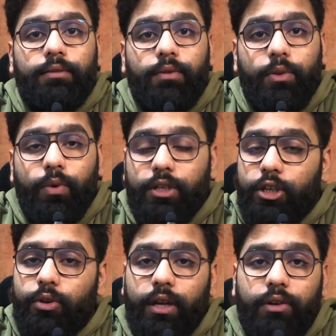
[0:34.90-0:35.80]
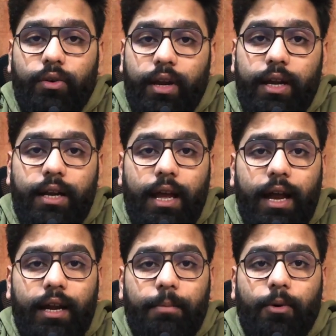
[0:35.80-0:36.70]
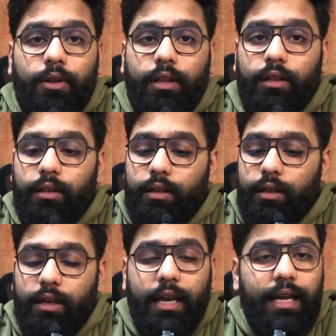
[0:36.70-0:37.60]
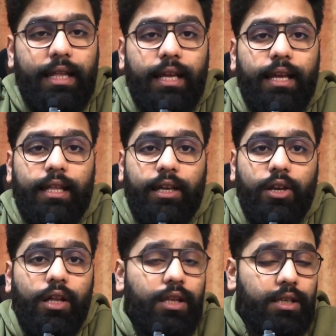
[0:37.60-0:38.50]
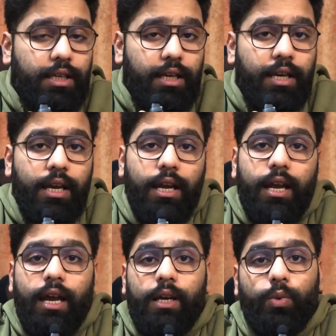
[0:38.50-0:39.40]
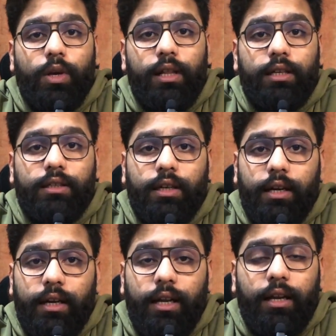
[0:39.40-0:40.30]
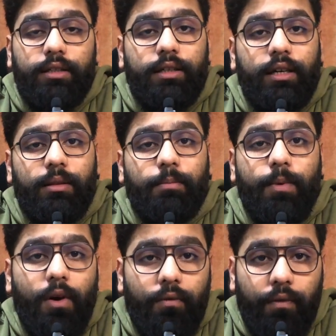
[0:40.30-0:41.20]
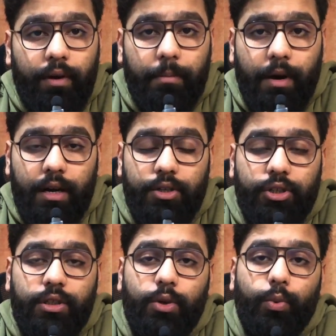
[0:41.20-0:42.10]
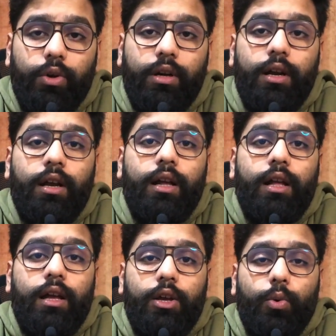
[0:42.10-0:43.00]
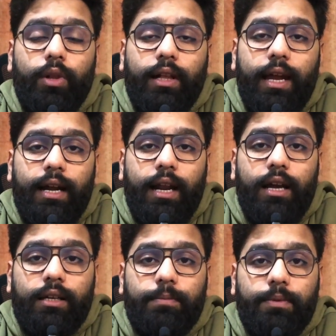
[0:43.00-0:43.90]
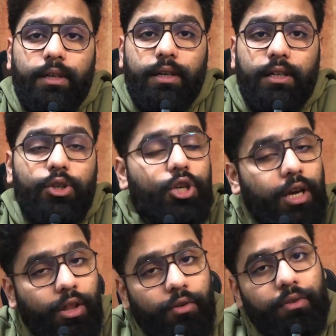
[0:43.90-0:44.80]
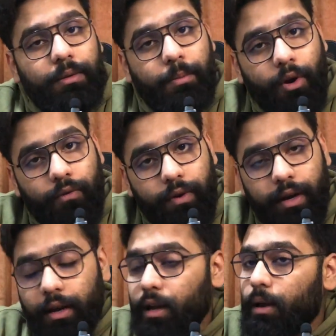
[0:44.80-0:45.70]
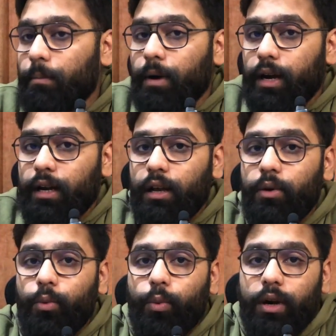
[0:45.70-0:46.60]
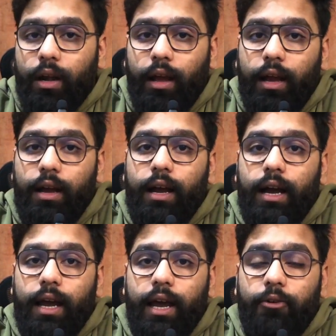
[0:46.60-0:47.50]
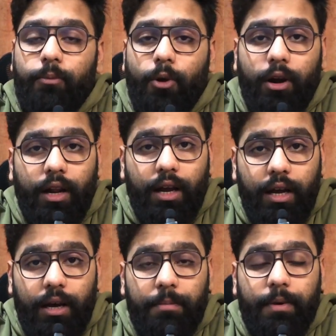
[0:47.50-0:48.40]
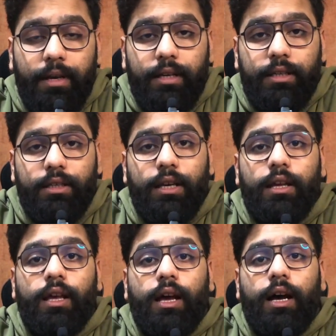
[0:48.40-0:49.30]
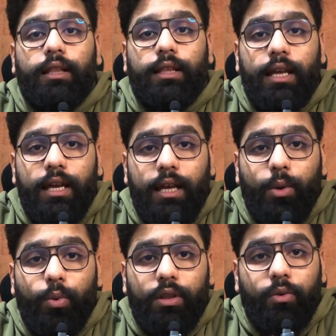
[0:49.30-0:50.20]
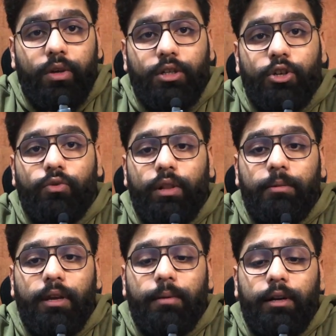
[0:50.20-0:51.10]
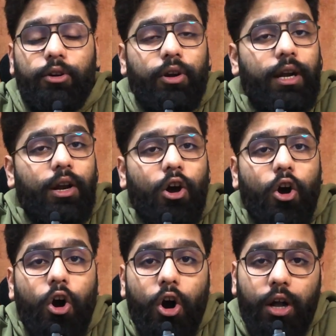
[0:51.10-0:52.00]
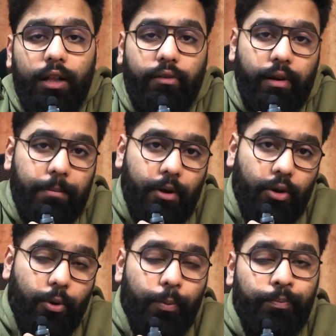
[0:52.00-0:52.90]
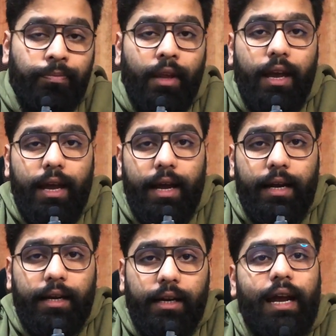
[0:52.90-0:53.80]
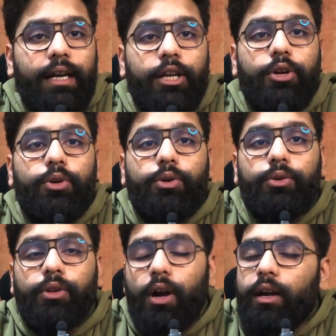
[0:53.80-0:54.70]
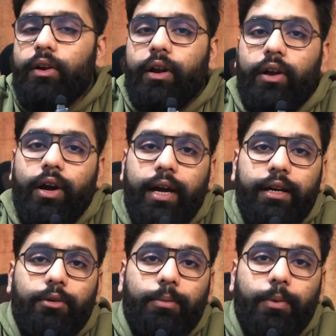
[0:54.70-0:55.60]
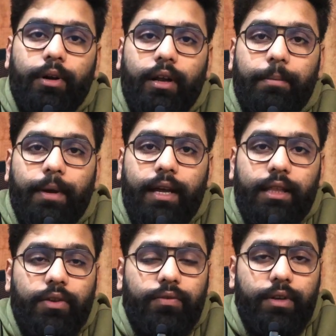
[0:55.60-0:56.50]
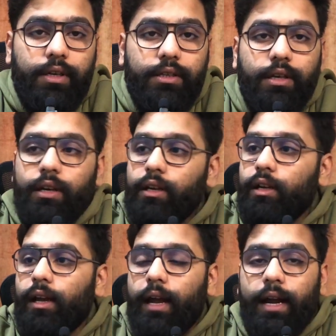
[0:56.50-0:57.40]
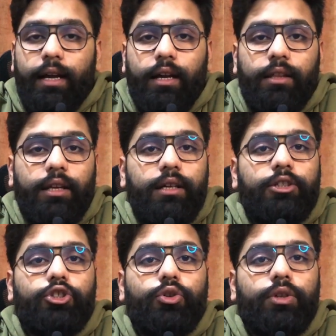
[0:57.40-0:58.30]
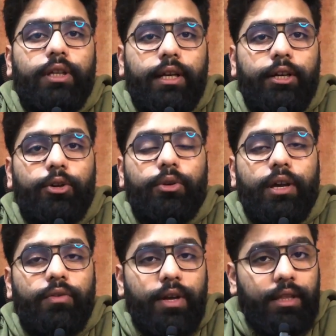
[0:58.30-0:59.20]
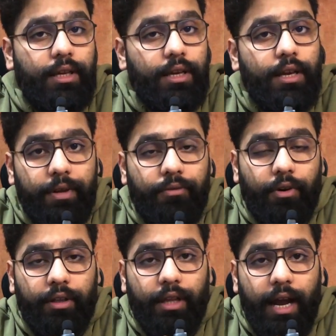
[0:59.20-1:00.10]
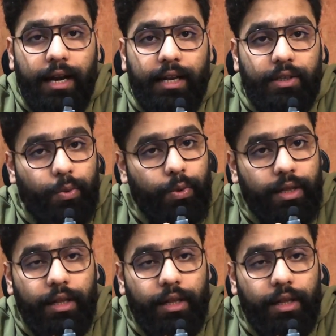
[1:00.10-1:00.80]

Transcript: with which you can trade, and upon gaining an accuracy as well as earning a certain profit margin, you will get a certain share of the profit. But what I have brought up is a thing with which you will be able to trade all crypto, and you do not require to put up any fees, and there is no need to give any fee for that as well.